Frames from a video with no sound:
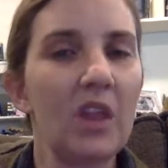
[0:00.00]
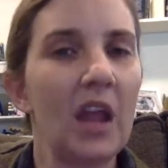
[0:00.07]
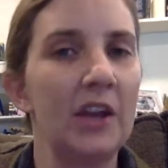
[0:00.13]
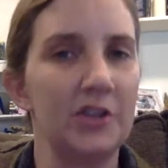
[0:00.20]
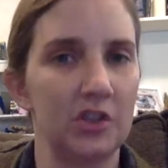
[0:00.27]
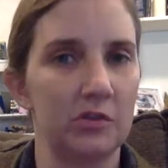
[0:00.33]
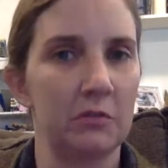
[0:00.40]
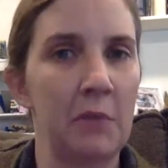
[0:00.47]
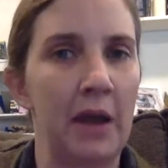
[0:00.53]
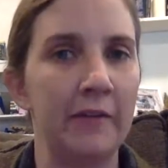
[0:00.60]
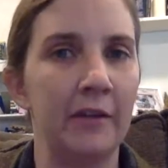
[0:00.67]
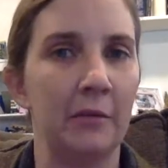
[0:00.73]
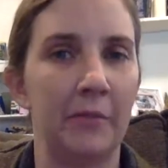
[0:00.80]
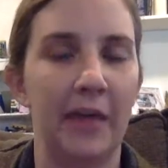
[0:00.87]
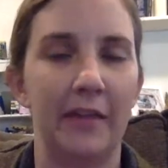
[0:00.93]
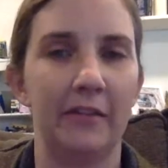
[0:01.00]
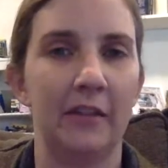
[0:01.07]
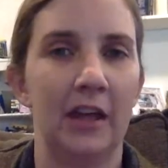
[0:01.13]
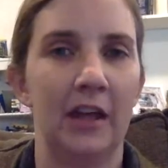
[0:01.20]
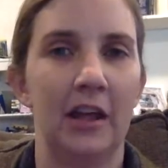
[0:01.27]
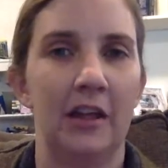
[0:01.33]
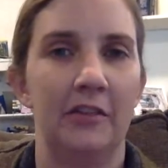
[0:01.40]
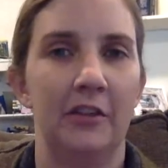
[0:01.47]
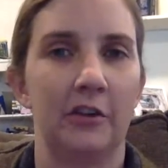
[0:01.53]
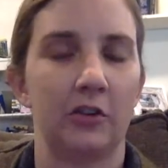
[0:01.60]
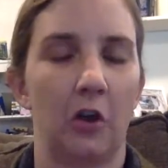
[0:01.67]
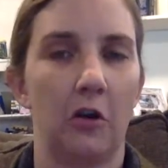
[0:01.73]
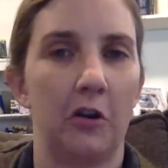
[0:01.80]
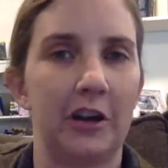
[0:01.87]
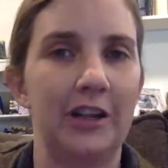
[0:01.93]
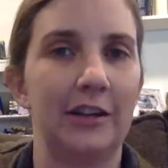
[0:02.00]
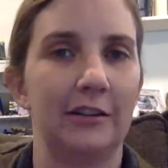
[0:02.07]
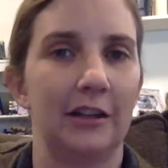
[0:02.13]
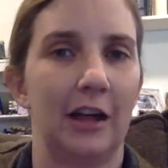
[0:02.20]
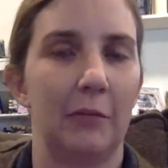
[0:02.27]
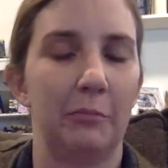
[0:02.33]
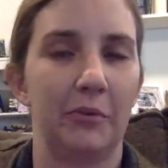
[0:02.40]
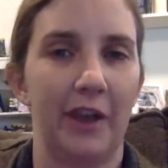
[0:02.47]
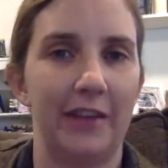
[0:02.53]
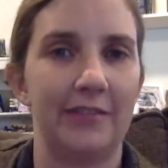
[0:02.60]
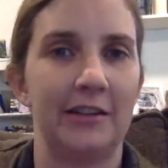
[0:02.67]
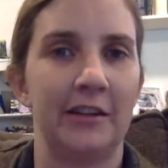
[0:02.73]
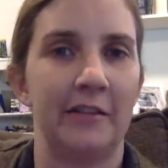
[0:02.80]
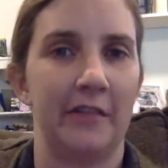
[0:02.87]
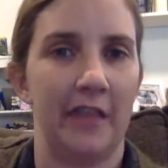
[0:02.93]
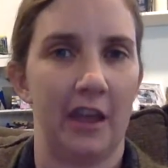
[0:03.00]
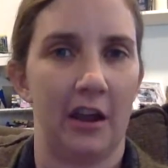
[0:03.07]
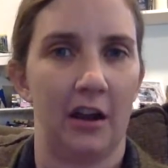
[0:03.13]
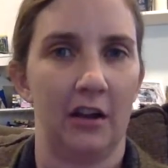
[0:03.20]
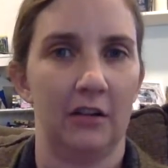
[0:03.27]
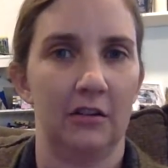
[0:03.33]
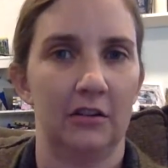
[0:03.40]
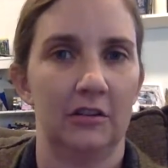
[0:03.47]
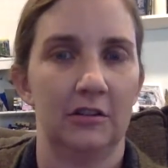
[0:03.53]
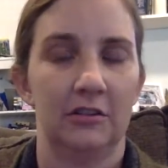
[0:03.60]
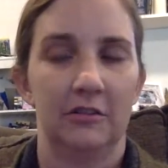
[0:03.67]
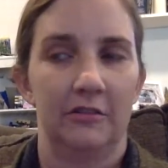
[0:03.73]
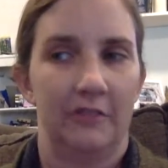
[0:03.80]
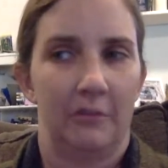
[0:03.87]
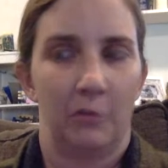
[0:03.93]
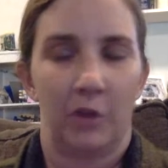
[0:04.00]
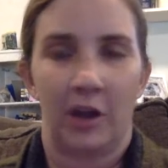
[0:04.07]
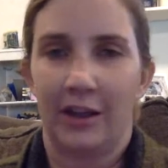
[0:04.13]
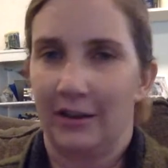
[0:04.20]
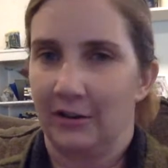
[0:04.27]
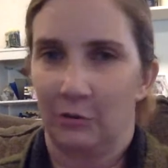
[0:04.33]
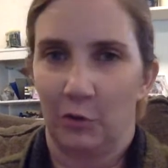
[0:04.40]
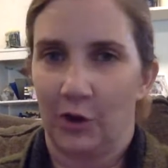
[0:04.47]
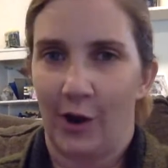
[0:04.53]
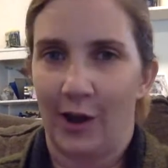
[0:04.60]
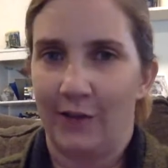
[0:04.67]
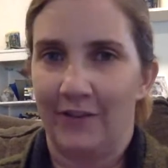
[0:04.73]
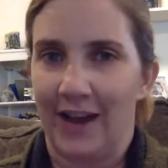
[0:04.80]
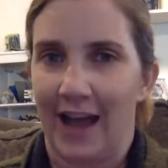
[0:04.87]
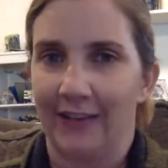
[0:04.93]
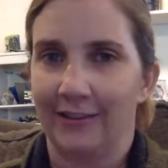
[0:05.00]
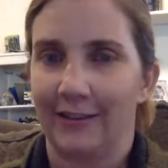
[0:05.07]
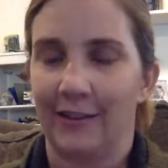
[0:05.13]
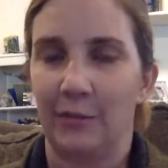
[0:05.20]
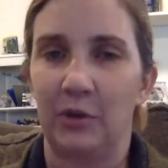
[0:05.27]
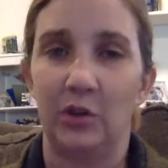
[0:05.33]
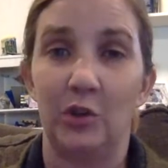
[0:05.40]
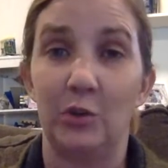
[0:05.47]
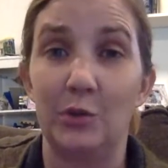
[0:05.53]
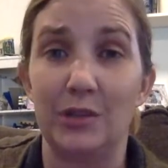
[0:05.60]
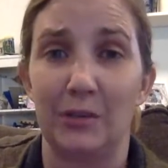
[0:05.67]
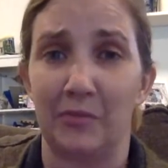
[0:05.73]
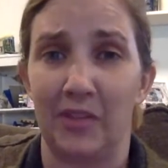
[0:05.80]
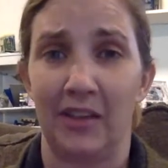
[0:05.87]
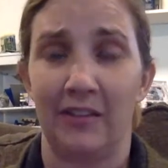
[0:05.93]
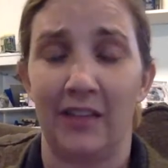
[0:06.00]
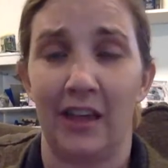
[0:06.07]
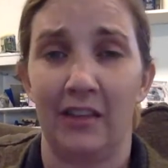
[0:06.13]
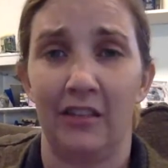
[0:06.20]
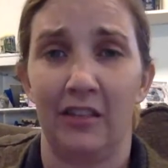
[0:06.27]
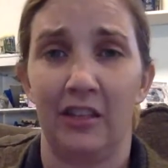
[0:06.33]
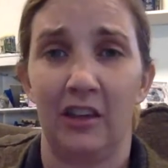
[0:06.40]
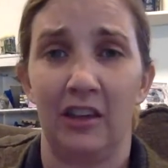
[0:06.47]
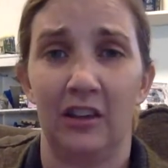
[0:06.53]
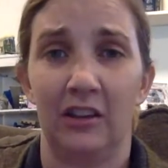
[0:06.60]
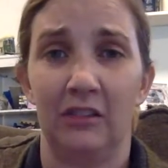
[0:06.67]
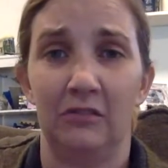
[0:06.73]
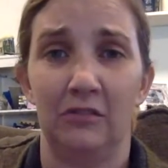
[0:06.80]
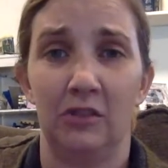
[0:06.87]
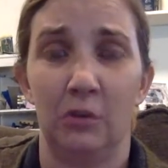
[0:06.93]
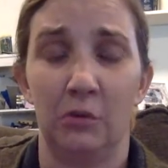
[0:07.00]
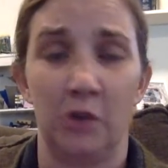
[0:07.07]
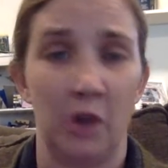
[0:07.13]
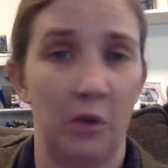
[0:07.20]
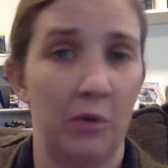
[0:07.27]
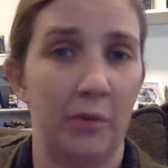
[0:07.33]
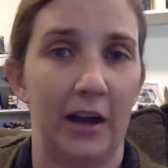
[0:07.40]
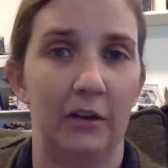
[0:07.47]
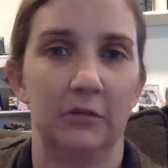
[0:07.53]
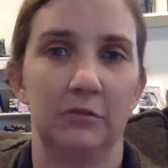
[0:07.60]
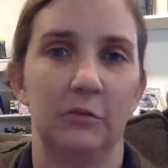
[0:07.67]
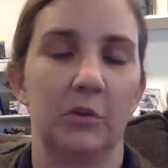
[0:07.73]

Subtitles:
And just remind them that there's already a precedent there. We're not even asking them to do something that they don't know about.